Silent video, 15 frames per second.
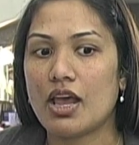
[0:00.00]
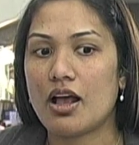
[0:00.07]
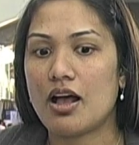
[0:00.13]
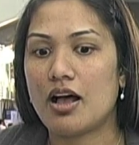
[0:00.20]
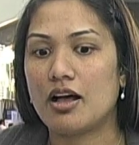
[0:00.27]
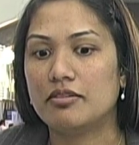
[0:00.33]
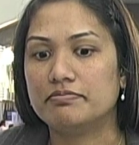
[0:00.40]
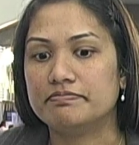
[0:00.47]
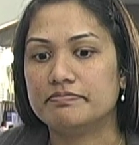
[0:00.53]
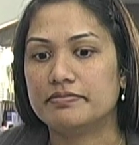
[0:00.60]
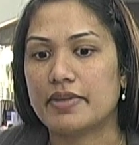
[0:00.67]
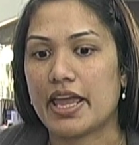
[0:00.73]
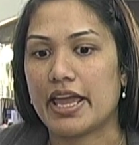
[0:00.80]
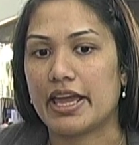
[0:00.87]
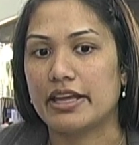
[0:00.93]

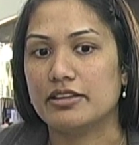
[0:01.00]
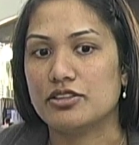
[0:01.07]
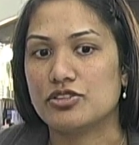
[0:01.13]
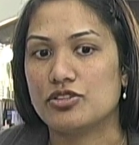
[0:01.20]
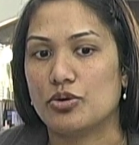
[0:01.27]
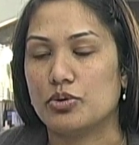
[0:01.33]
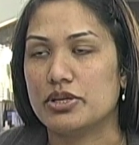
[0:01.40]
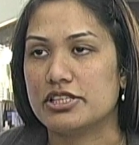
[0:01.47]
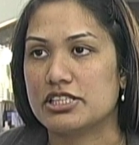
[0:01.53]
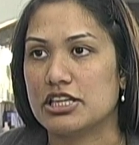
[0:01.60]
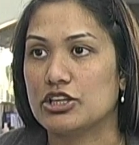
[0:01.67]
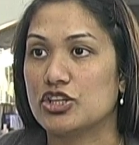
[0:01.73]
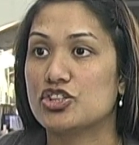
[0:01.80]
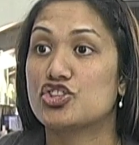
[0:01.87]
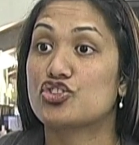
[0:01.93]
And so it's
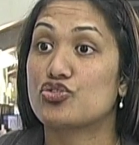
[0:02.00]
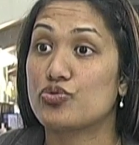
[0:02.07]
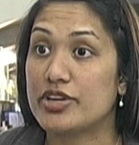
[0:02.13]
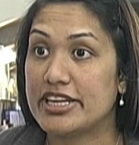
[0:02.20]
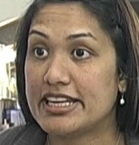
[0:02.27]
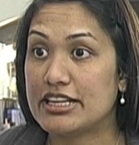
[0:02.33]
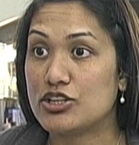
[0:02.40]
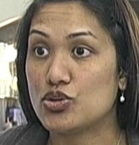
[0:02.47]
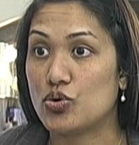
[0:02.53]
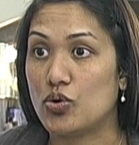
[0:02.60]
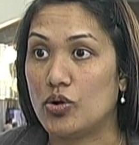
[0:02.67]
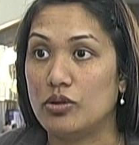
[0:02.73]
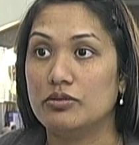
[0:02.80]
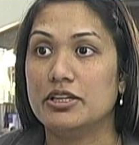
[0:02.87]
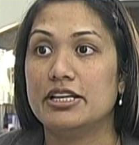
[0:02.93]
a screening
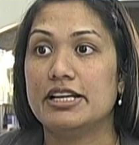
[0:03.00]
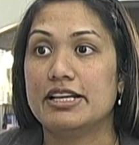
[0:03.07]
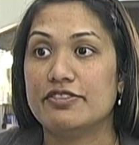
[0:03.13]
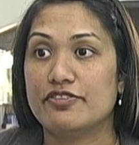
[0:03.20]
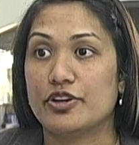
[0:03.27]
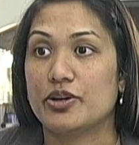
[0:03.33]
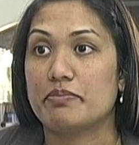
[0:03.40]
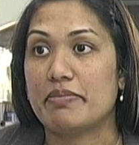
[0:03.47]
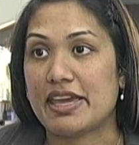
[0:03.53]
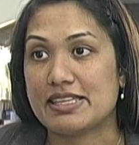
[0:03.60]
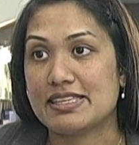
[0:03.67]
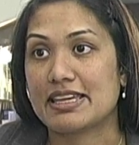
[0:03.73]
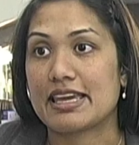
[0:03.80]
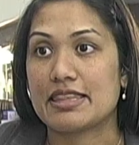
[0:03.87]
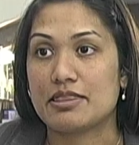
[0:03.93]
tool, very
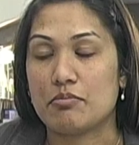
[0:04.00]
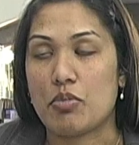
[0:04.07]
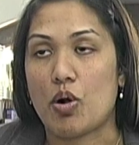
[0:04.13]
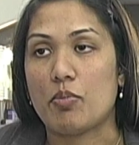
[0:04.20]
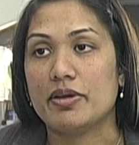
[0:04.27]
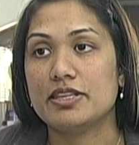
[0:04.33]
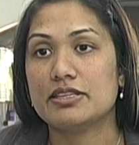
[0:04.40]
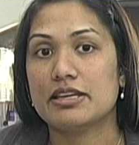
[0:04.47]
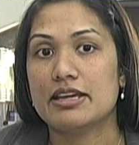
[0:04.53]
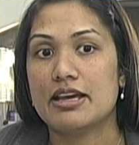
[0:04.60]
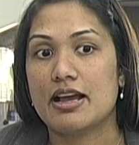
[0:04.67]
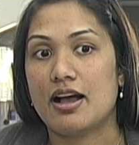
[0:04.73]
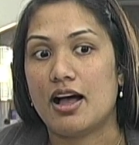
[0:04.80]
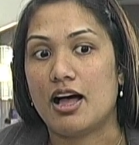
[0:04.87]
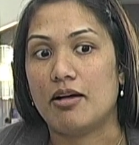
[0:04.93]
basic at the moment.
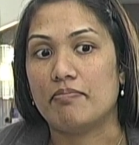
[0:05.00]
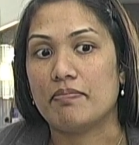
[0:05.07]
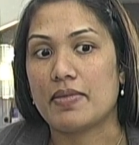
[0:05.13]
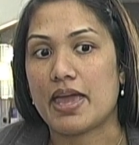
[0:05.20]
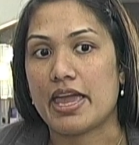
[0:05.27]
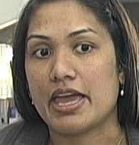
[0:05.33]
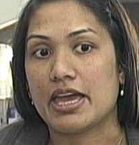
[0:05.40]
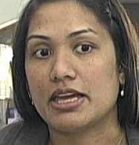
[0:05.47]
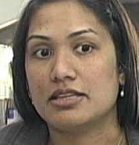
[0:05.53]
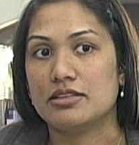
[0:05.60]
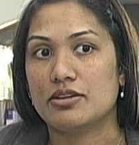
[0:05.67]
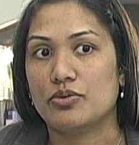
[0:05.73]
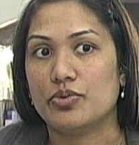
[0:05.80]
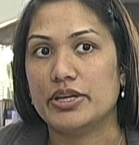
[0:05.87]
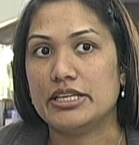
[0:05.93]

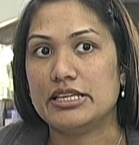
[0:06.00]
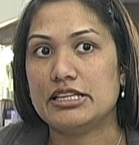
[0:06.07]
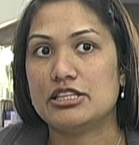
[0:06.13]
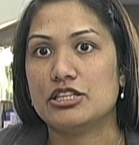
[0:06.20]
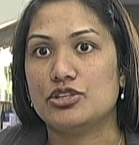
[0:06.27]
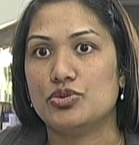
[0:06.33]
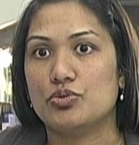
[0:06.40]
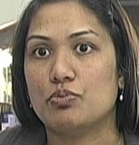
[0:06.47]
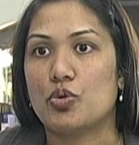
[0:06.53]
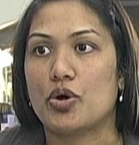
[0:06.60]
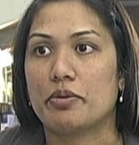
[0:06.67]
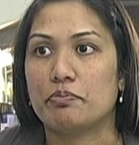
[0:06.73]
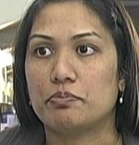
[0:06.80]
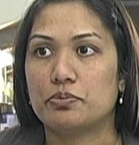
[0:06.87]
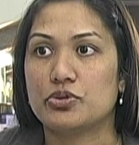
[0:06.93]
And we need to do
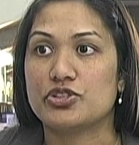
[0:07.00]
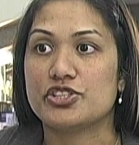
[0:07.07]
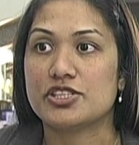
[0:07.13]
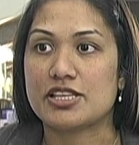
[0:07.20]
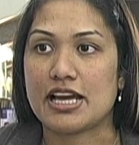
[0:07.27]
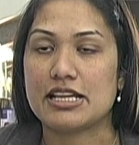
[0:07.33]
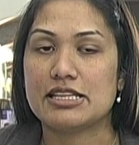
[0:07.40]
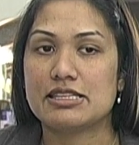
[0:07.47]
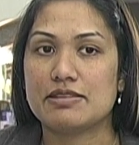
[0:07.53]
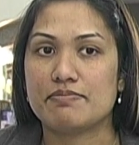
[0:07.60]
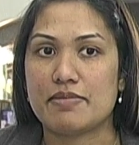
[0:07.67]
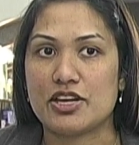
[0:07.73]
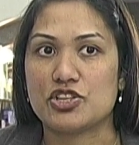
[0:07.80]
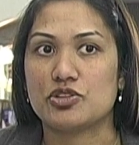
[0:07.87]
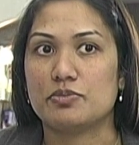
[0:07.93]
more precise
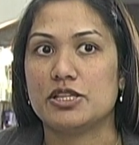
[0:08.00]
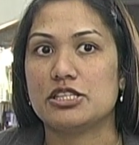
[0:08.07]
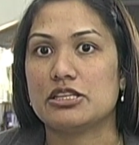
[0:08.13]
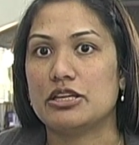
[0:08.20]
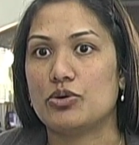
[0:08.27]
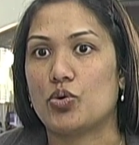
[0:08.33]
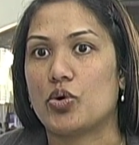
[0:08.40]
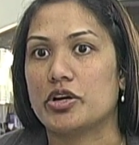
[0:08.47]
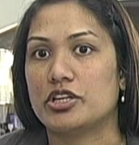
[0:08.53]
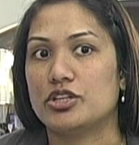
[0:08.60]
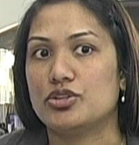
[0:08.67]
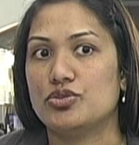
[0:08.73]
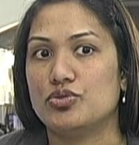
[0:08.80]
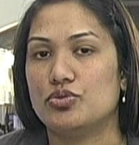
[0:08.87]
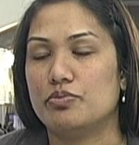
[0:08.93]
measurements in
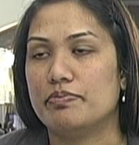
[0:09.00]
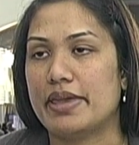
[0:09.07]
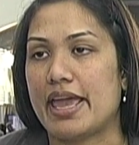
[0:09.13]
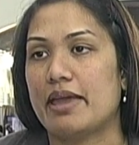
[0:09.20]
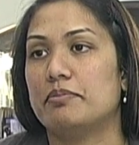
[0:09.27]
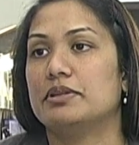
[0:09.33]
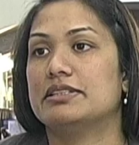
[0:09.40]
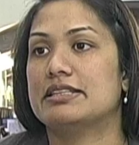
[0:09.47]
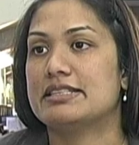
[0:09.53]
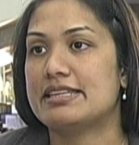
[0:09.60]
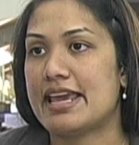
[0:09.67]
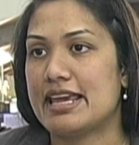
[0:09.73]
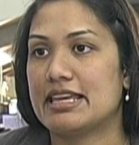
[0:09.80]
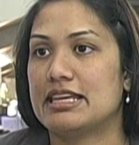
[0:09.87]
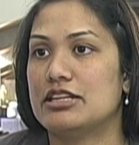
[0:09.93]
order to be able to
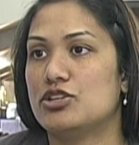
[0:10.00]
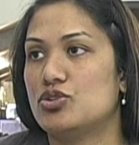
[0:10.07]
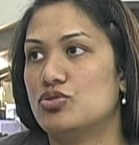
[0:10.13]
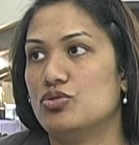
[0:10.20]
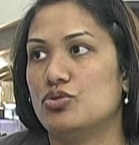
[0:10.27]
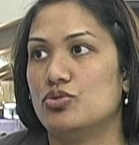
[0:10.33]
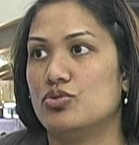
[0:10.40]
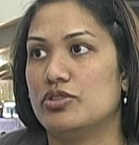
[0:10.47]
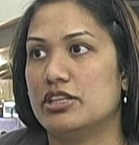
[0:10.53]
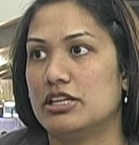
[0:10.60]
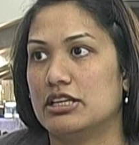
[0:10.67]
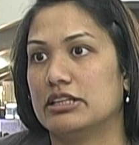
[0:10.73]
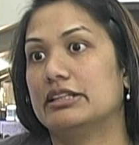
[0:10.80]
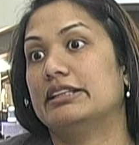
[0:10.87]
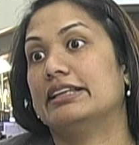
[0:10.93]
take it to
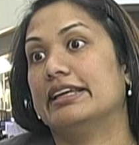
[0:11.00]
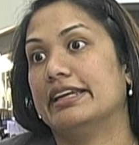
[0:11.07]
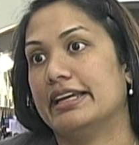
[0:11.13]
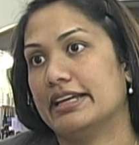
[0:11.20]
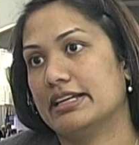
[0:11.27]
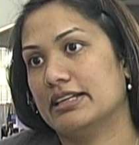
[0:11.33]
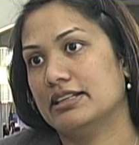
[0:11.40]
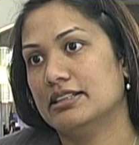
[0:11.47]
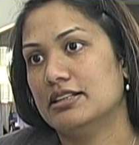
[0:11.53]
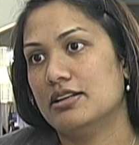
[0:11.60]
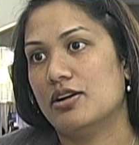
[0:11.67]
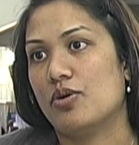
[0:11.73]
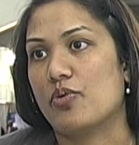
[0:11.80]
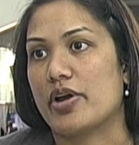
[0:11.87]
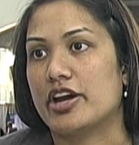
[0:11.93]
the clinic
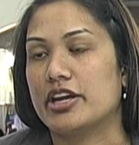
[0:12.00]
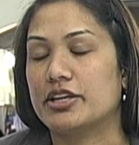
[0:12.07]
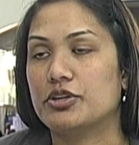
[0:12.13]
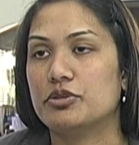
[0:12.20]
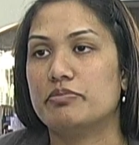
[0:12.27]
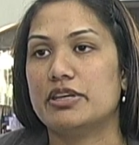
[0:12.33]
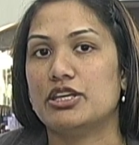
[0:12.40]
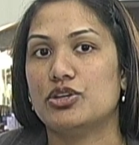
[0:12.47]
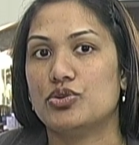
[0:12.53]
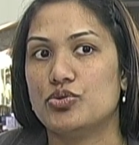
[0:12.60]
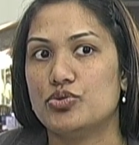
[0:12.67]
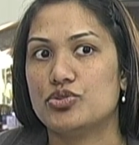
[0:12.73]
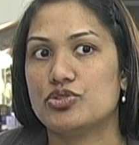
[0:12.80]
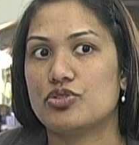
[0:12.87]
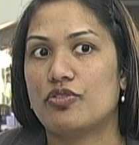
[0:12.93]
where it could be
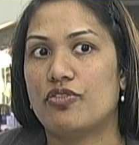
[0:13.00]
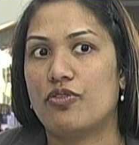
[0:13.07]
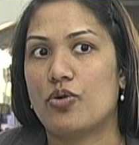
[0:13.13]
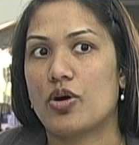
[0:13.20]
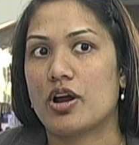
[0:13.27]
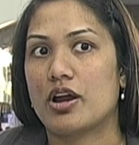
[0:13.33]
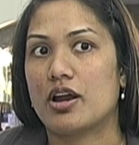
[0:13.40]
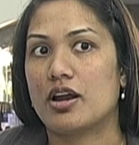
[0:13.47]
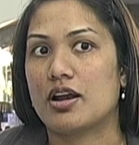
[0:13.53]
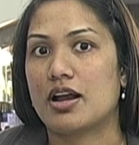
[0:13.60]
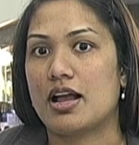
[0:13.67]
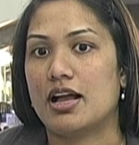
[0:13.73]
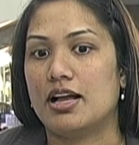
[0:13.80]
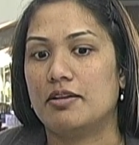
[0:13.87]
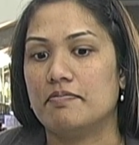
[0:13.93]
used for
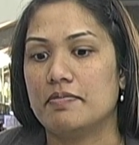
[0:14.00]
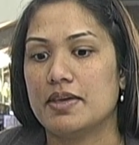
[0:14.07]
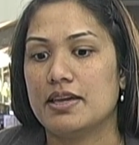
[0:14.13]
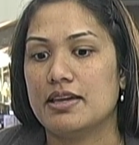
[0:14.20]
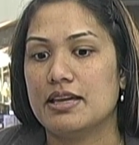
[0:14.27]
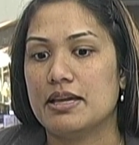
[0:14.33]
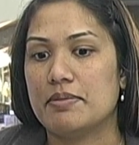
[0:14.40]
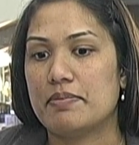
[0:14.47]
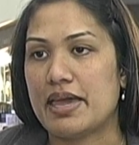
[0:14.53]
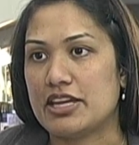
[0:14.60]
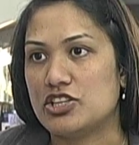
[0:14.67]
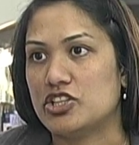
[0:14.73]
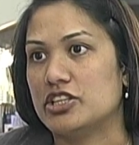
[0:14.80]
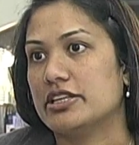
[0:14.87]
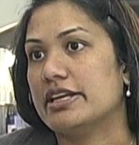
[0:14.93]

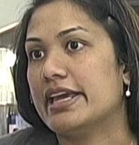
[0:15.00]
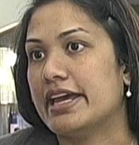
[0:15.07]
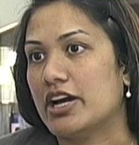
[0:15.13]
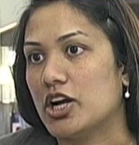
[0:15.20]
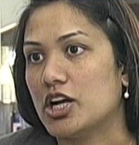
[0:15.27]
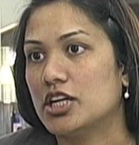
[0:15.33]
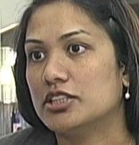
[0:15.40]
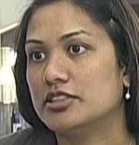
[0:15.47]
patient care.